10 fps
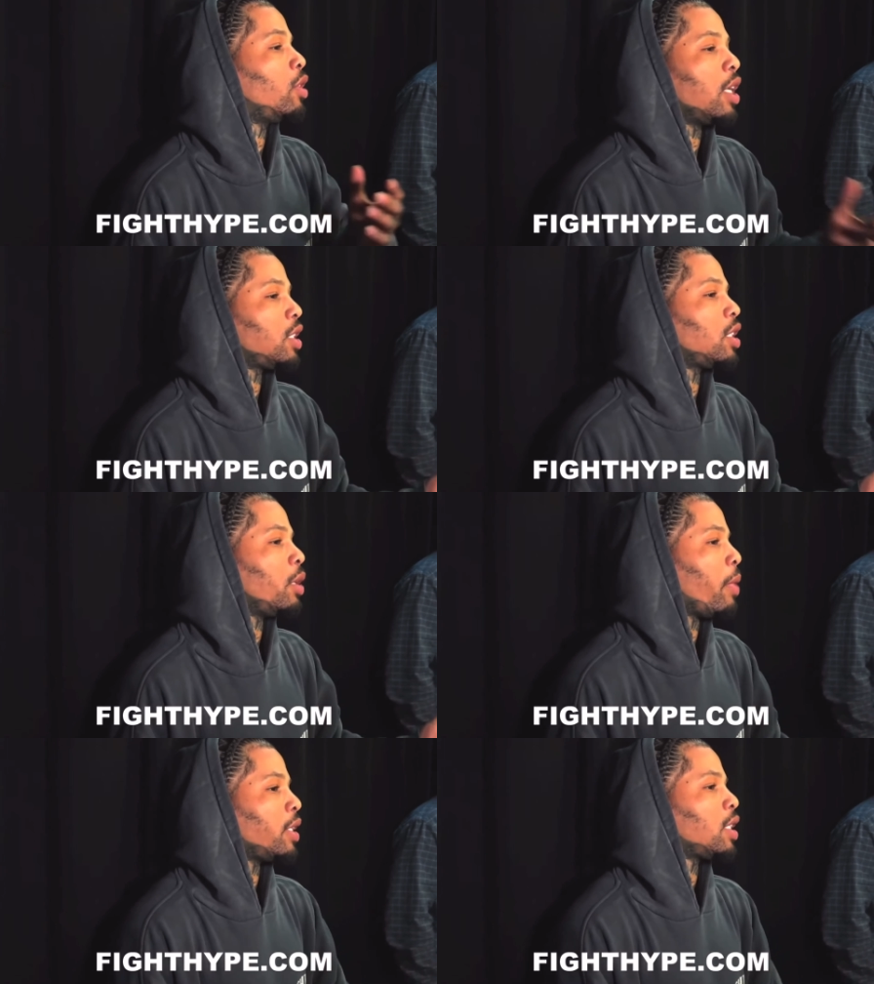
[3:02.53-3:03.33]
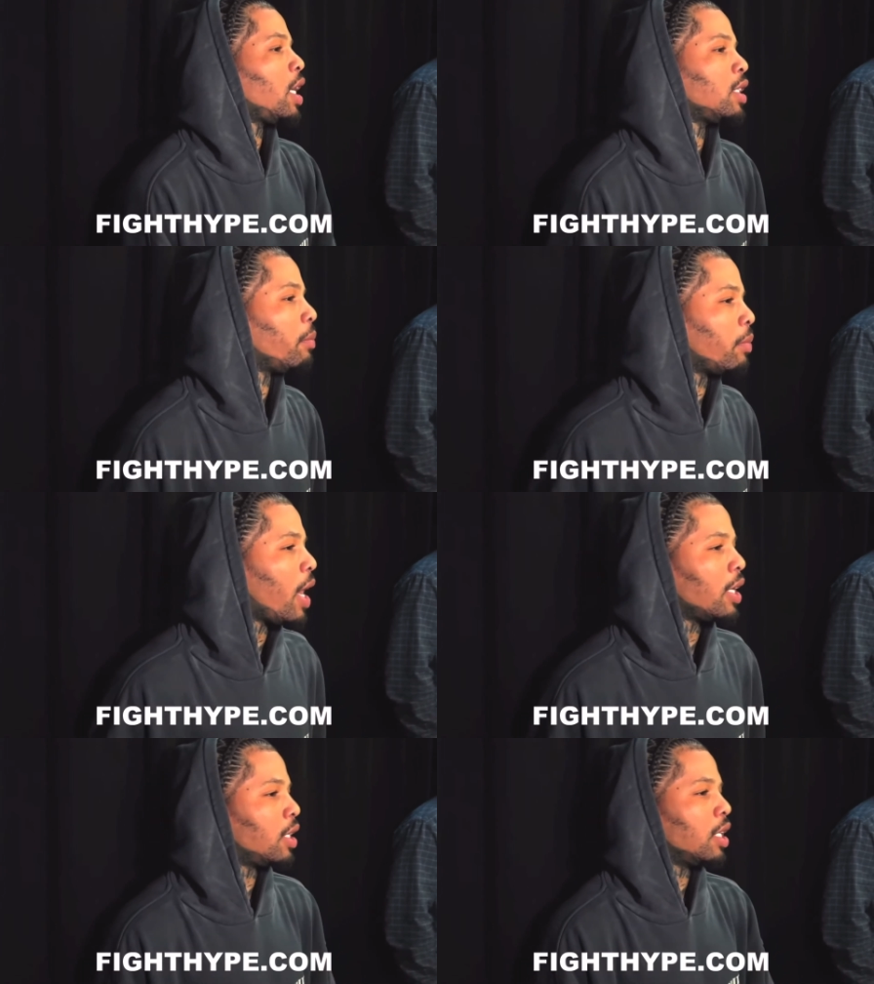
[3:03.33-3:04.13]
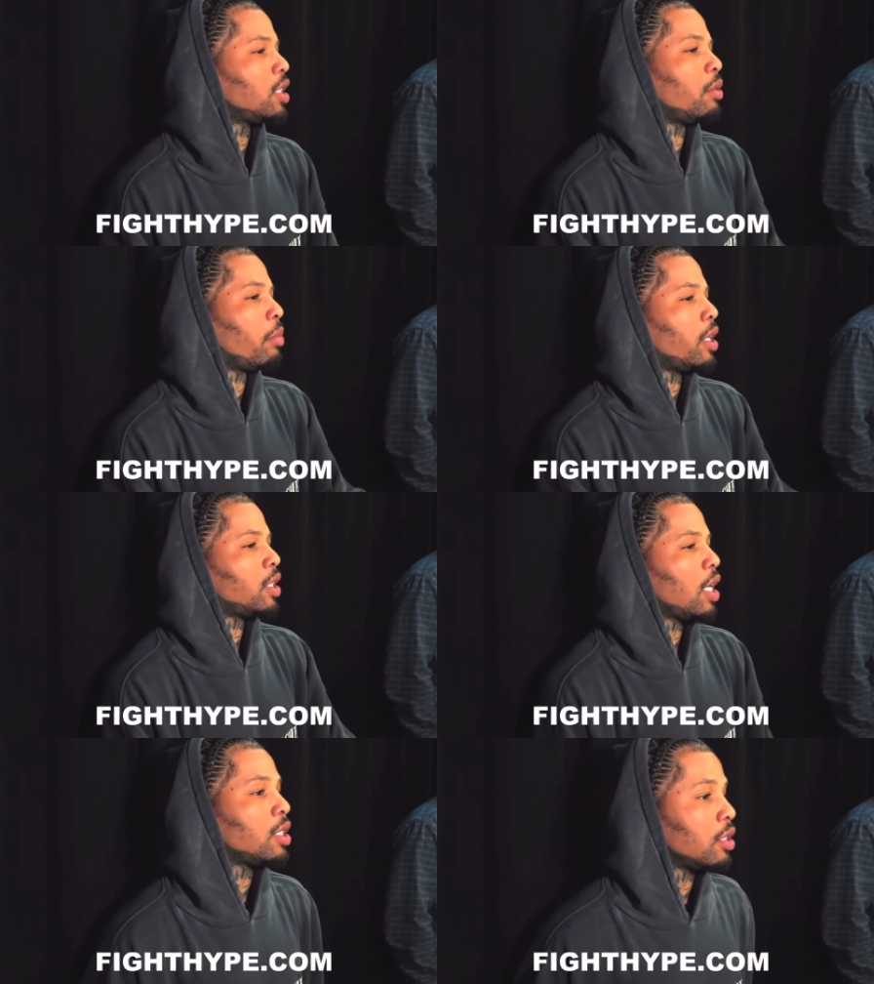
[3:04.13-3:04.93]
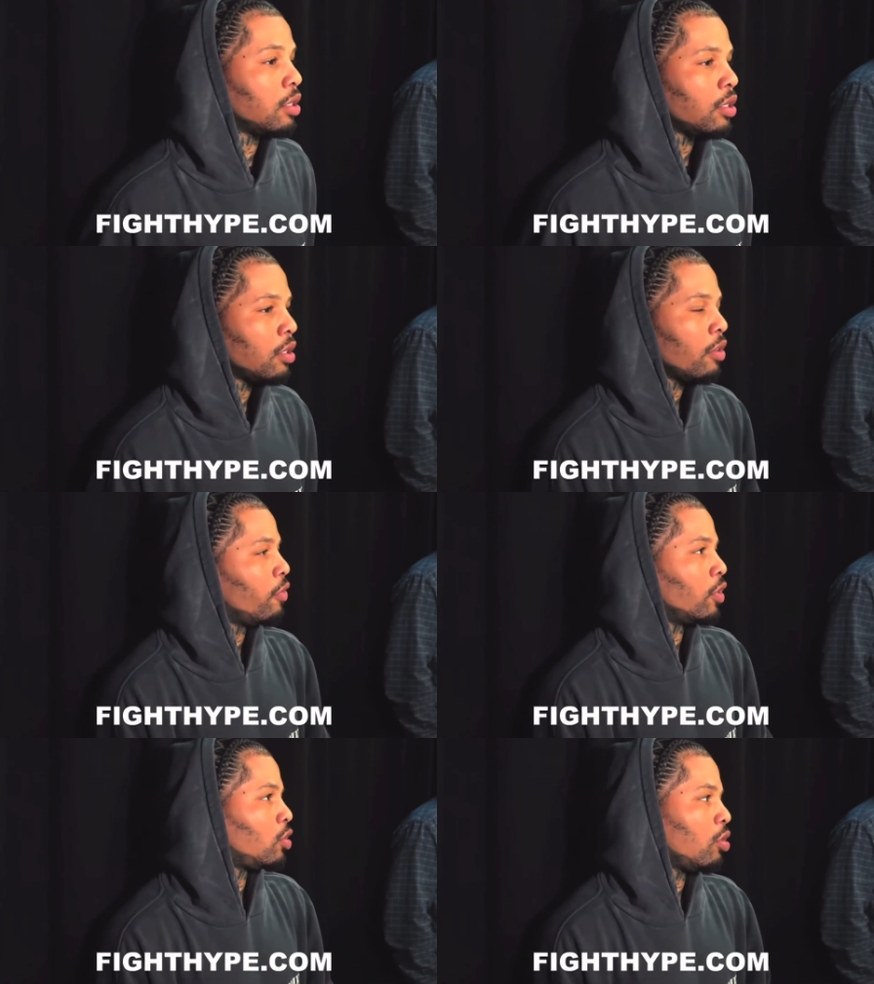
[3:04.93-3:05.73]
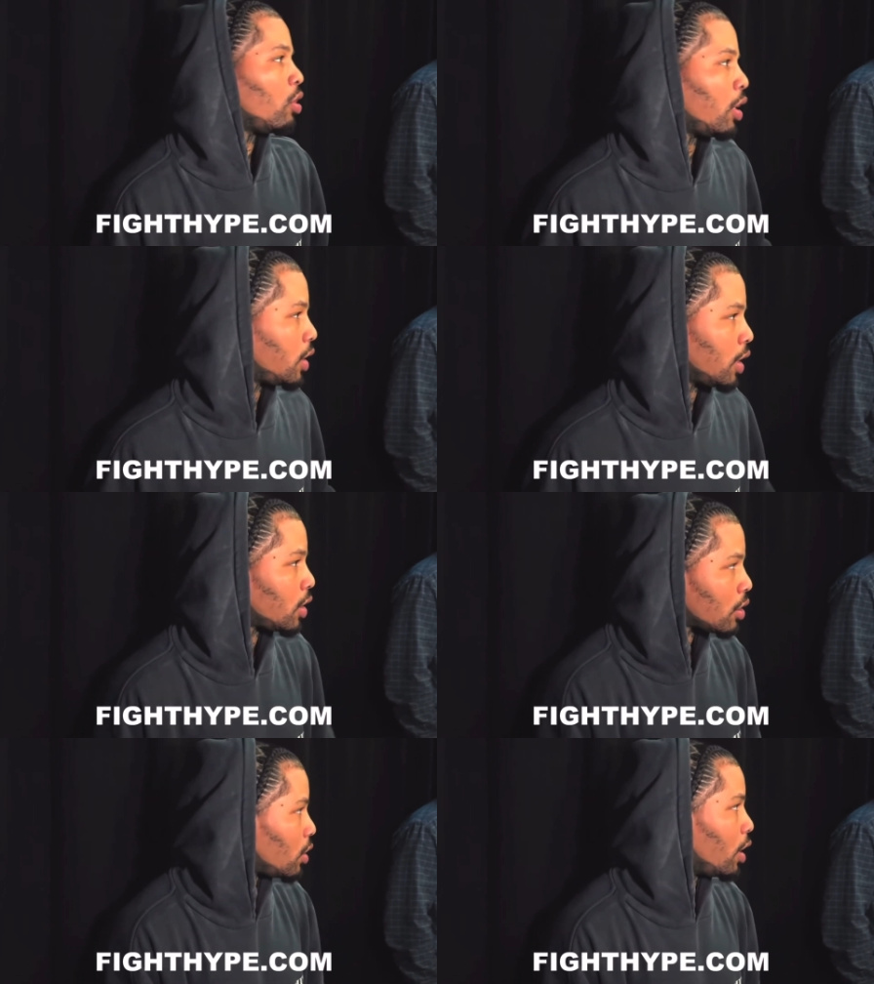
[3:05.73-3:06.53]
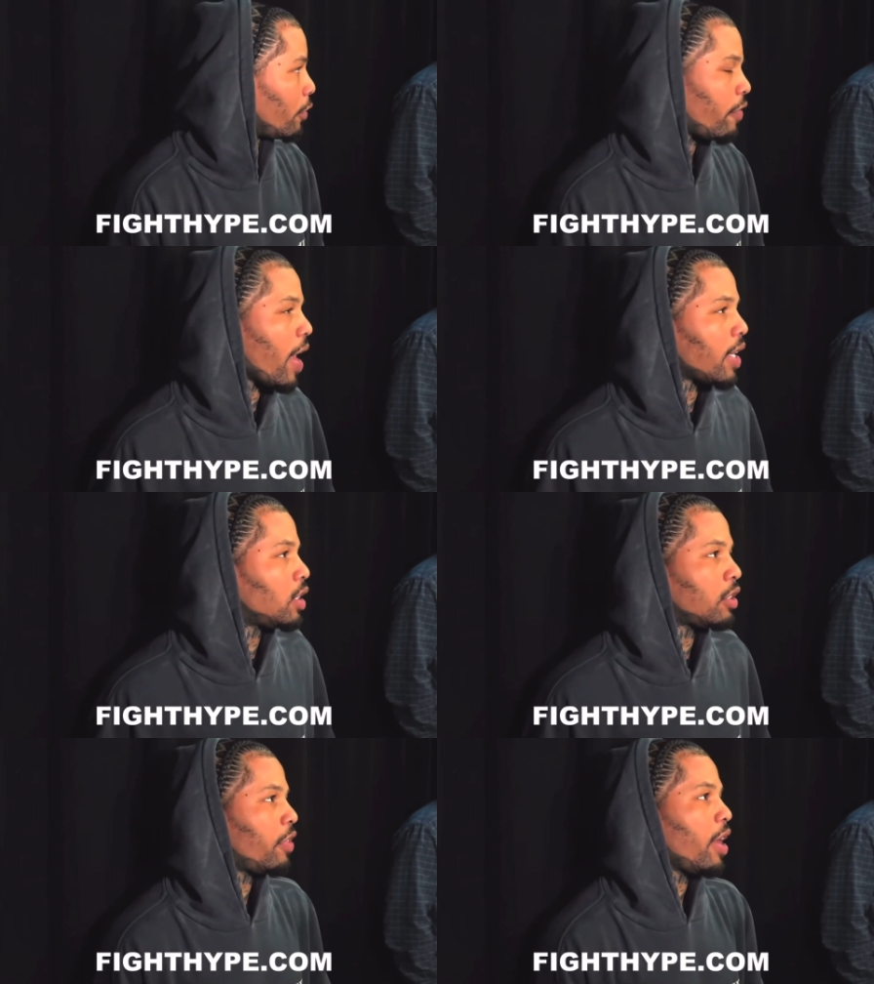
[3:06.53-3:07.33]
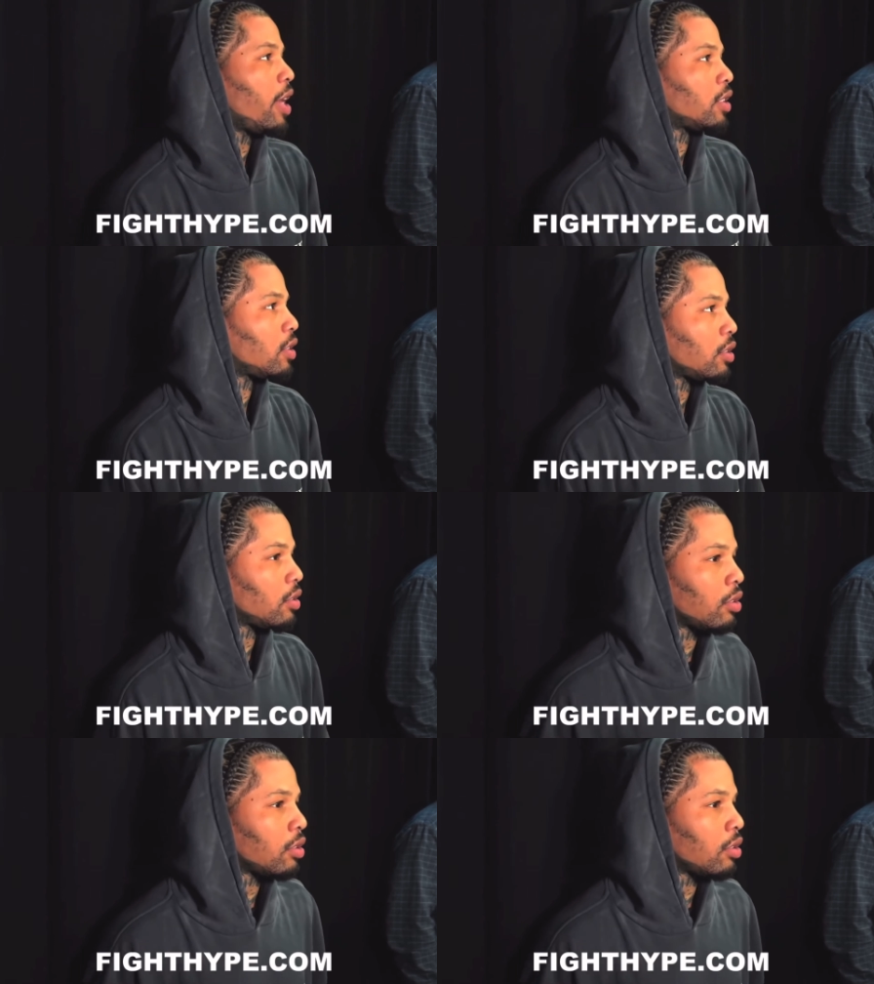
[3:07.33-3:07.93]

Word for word: dissing Mike Tyson, I'm not dissing Mike Tyson for sure. It just facts is facts.